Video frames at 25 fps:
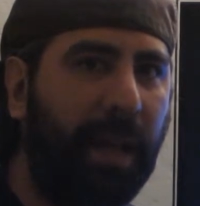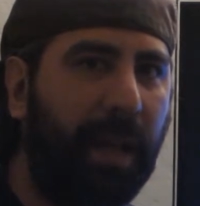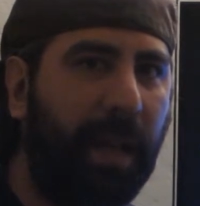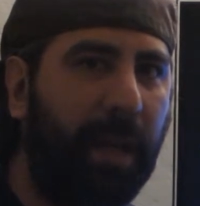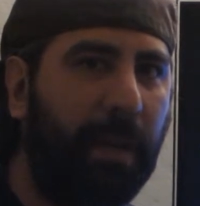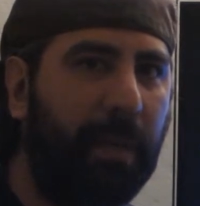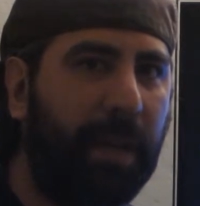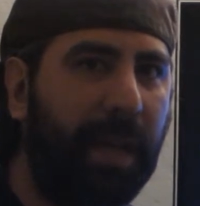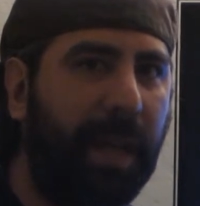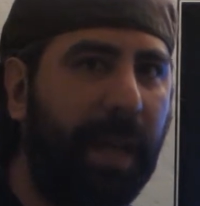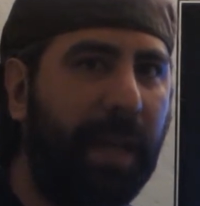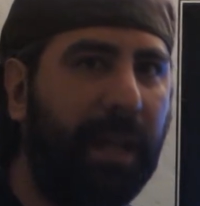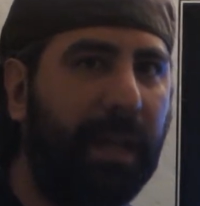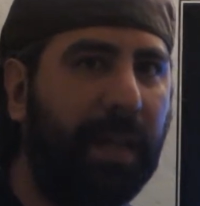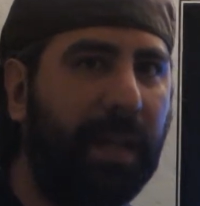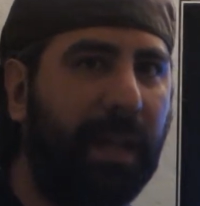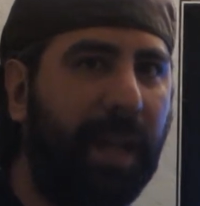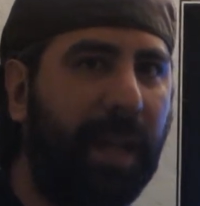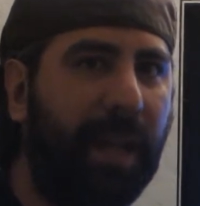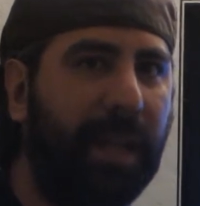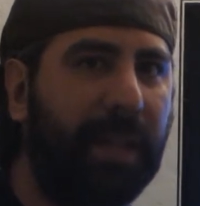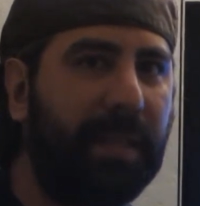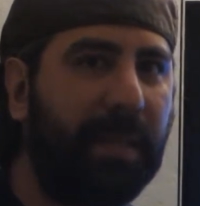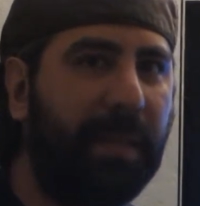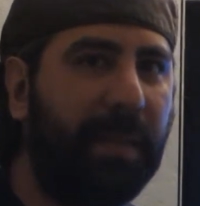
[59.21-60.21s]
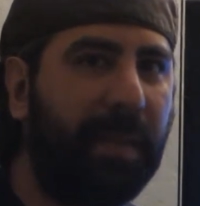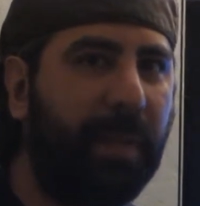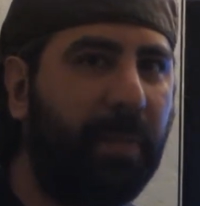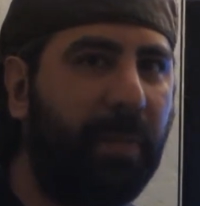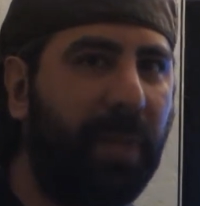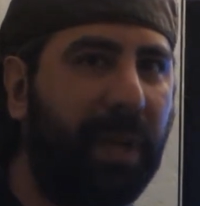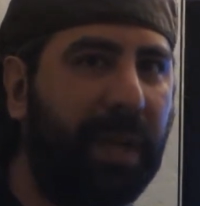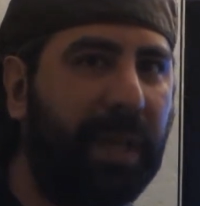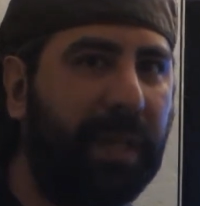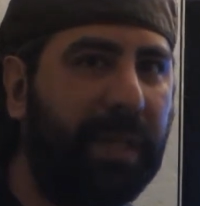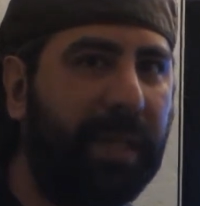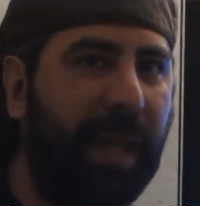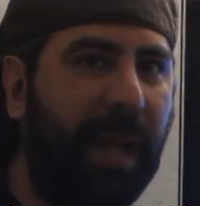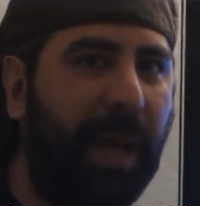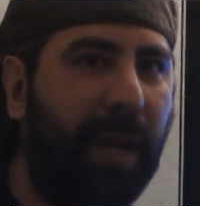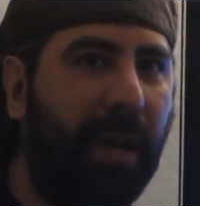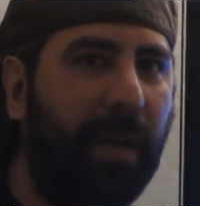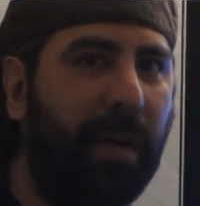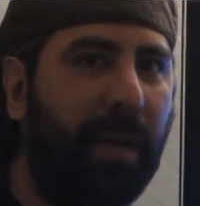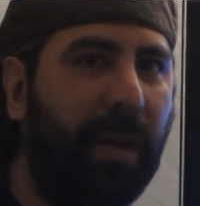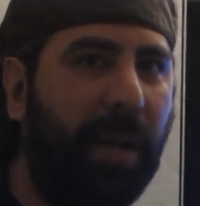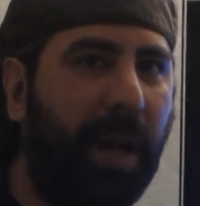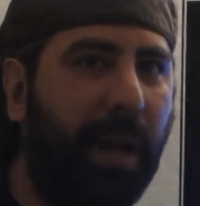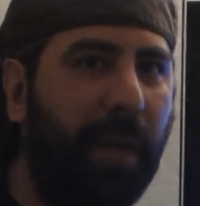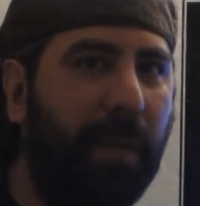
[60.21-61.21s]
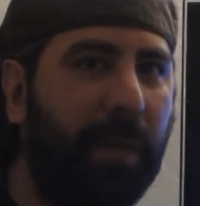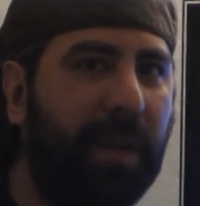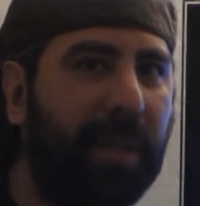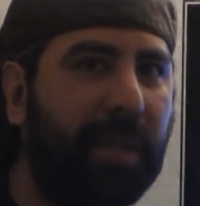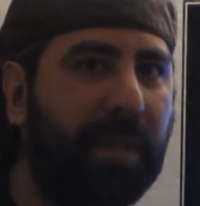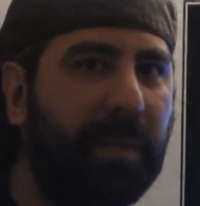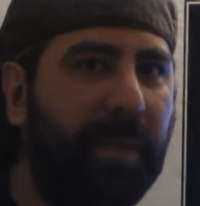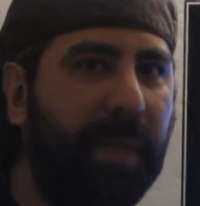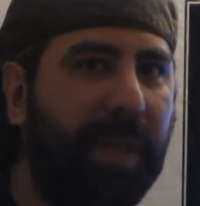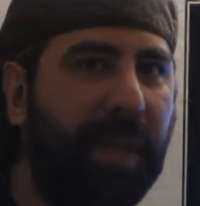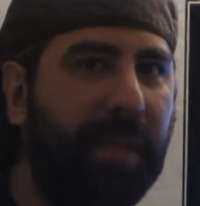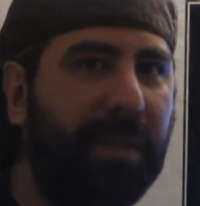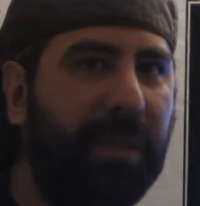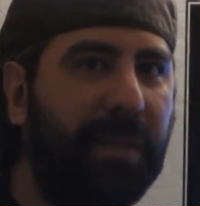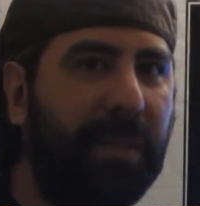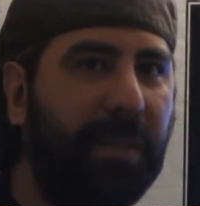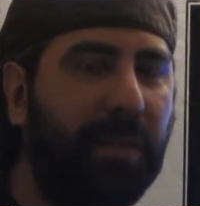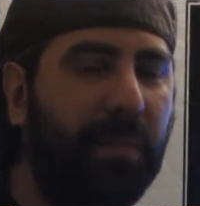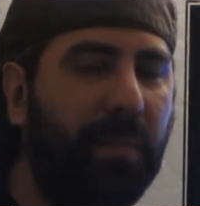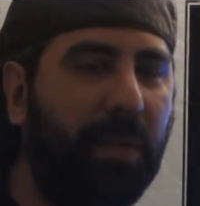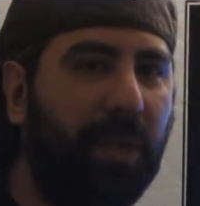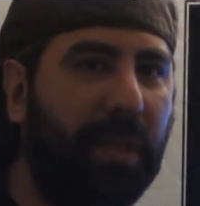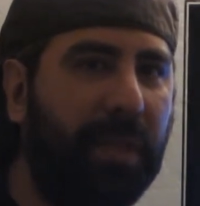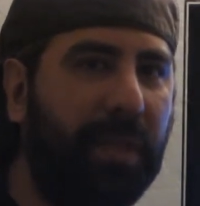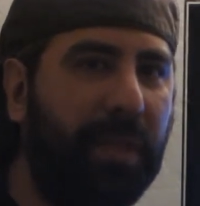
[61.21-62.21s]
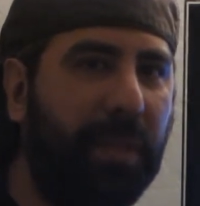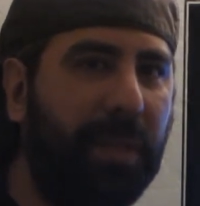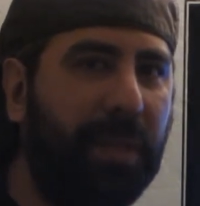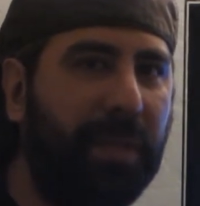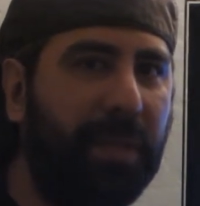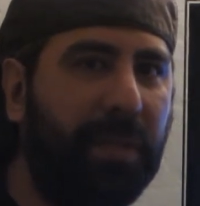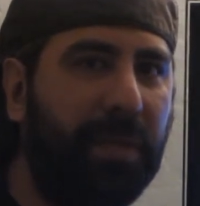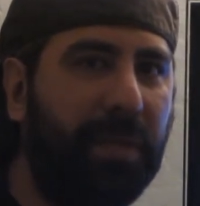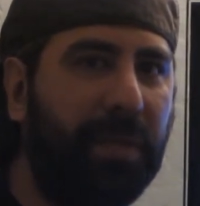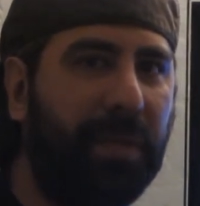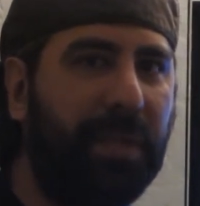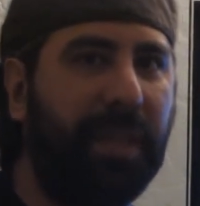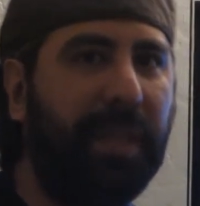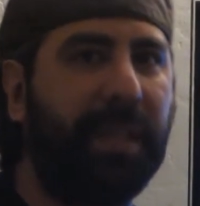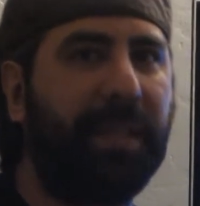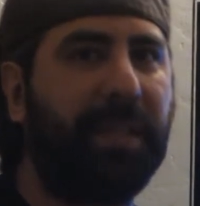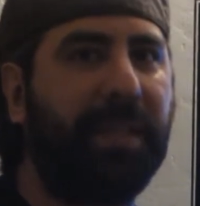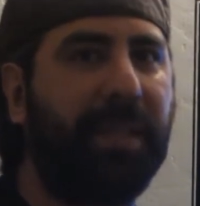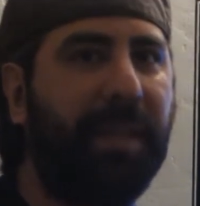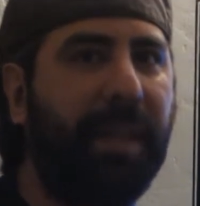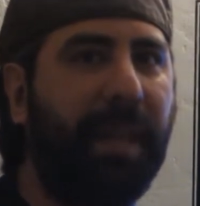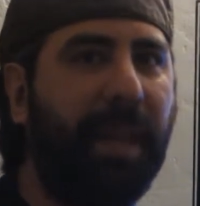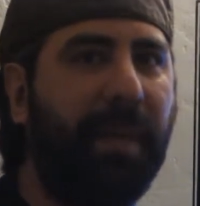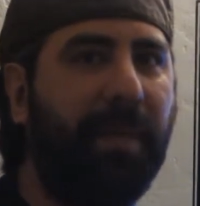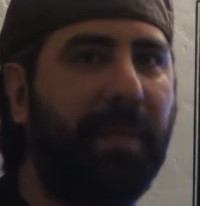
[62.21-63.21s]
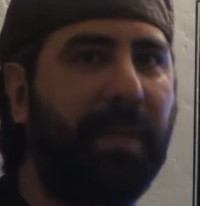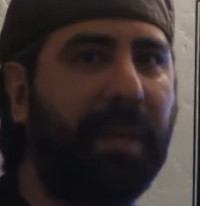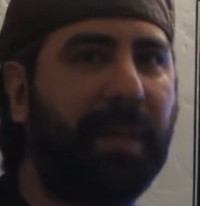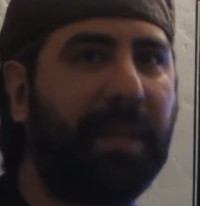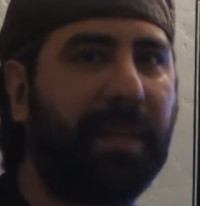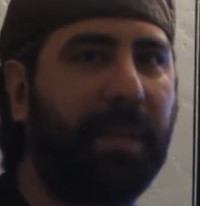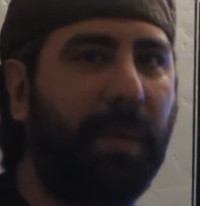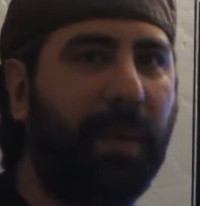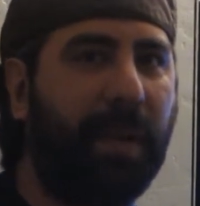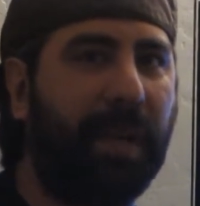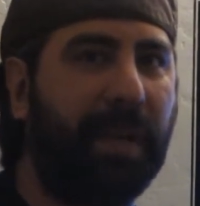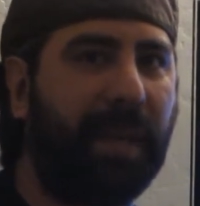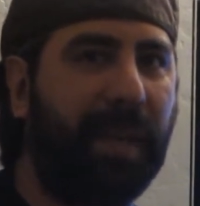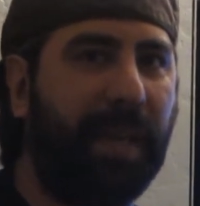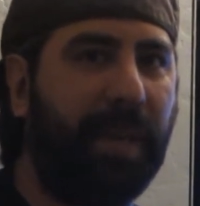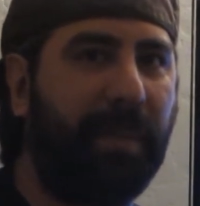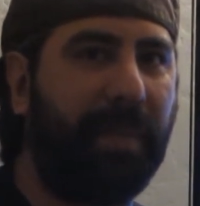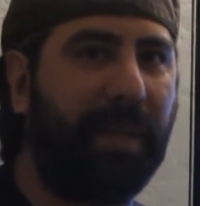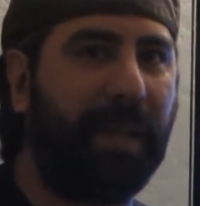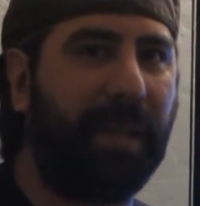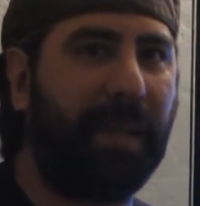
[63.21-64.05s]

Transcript: I'm going to analyze, I'm going to break it down, I'm going to explain it to you. We're only doing two scenes today because I want to keep